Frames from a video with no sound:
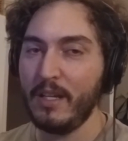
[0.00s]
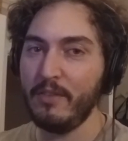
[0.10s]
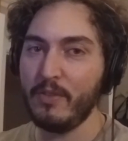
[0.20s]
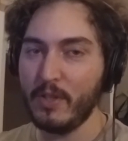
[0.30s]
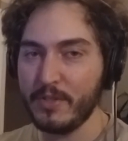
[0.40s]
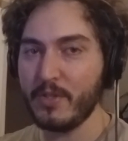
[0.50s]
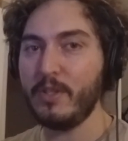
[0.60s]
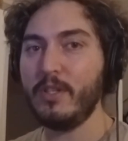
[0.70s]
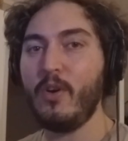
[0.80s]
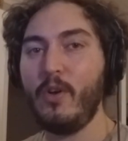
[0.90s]
If you
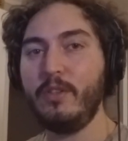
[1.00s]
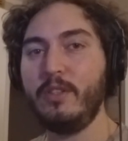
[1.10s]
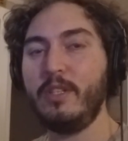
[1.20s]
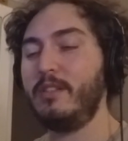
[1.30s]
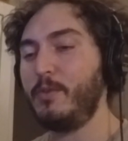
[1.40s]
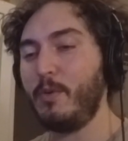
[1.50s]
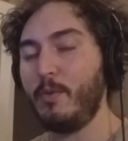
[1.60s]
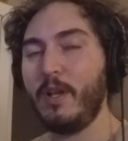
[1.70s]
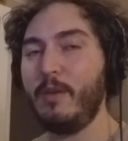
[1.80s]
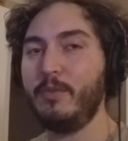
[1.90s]
enjoy the content, you're
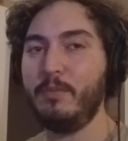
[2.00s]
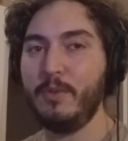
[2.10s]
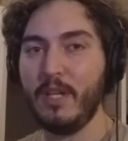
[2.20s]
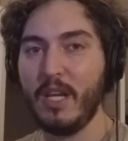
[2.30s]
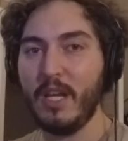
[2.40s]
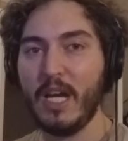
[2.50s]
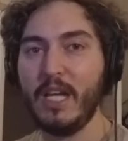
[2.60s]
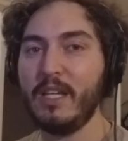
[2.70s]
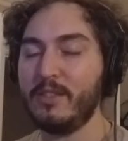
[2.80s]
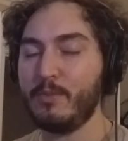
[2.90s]
welcome to put a
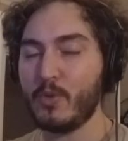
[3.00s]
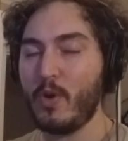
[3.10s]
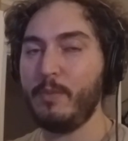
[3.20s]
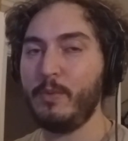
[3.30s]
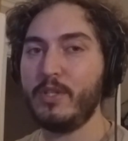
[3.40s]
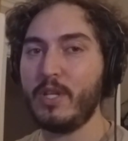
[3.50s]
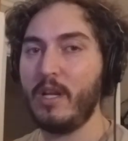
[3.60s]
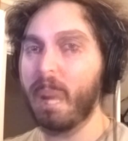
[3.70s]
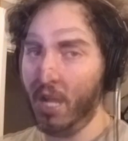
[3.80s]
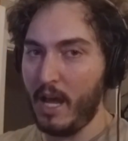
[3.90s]
like and subscribe to the
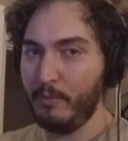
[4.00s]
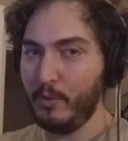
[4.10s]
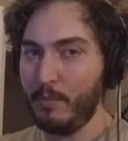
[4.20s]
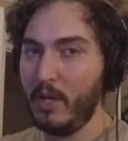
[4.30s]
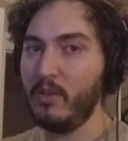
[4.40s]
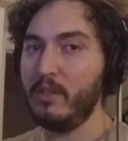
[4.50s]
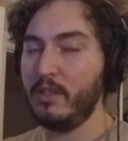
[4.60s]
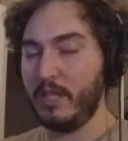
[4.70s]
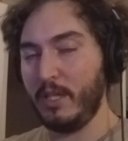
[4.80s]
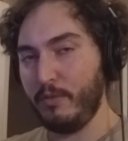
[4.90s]
channel. I'm Tom Allon.
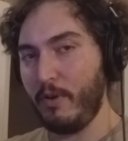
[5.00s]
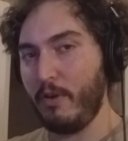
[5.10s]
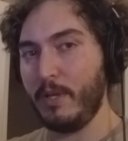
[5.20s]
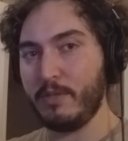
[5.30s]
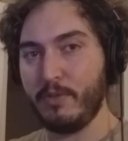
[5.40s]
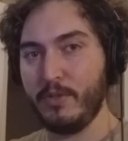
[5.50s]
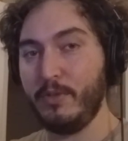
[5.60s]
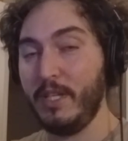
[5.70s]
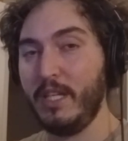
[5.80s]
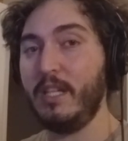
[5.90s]
Thank you very much for
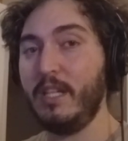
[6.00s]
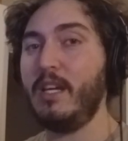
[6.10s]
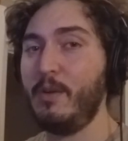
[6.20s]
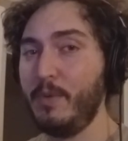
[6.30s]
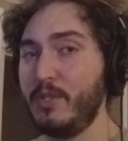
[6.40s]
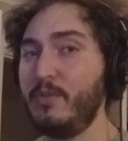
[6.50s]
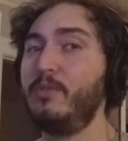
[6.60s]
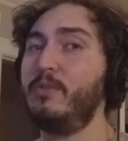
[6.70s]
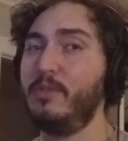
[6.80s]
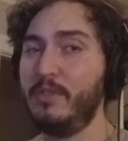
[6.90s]
tuning in, and I wish
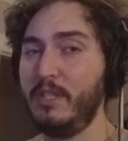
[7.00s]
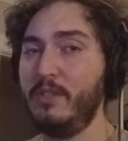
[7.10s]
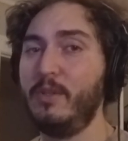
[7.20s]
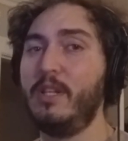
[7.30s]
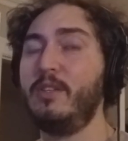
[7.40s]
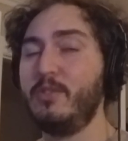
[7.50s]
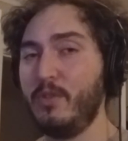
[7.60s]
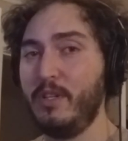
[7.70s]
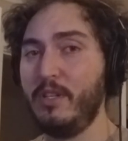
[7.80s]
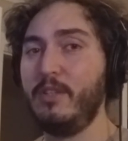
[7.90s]
you to continue and
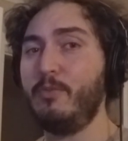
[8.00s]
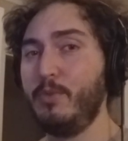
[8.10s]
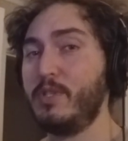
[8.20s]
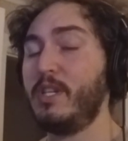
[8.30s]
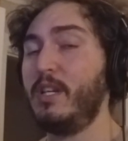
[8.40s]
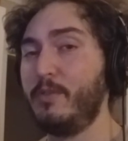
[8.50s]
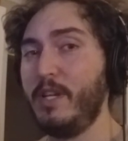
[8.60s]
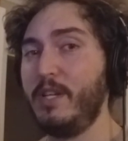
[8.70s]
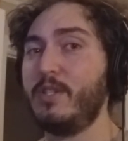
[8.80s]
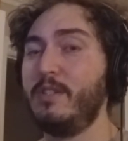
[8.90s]
enjoy your musical
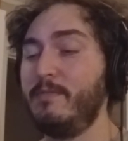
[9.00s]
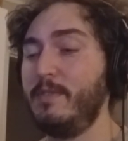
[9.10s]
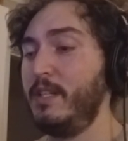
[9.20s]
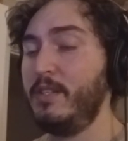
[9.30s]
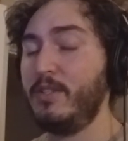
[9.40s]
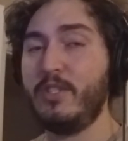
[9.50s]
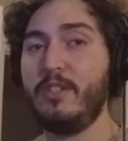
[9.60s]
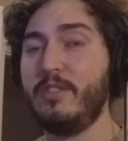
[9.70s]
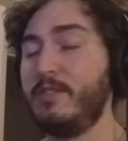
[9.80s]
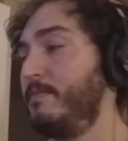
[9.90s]
creation.
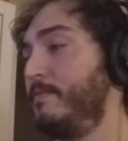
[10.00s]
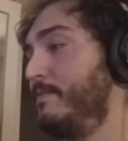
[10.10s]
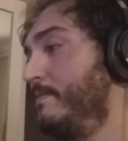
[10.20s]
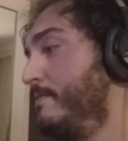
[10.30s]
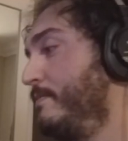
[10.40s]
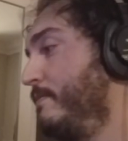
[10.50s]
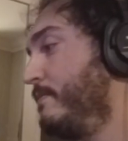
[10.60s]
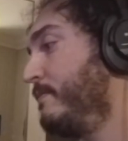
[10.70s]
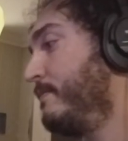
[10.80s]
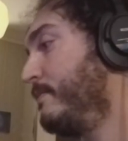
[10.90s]
Cheers.
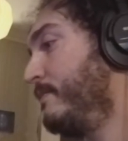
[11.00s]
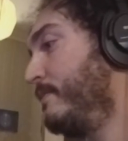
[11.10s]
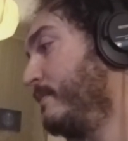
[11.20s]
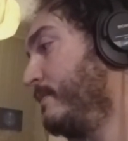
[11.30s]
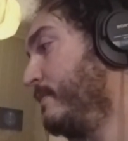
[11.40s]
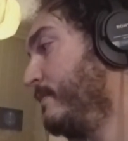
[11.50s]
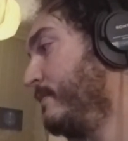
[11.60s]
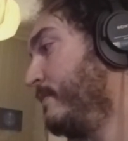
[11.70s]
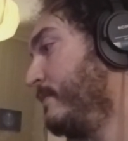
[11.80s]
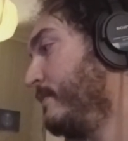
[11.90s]
See the
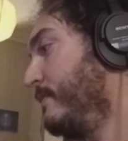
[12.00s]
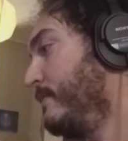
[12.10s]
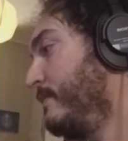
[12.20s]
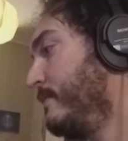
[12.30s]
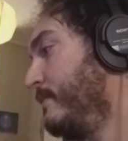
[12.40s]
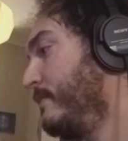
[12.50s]
light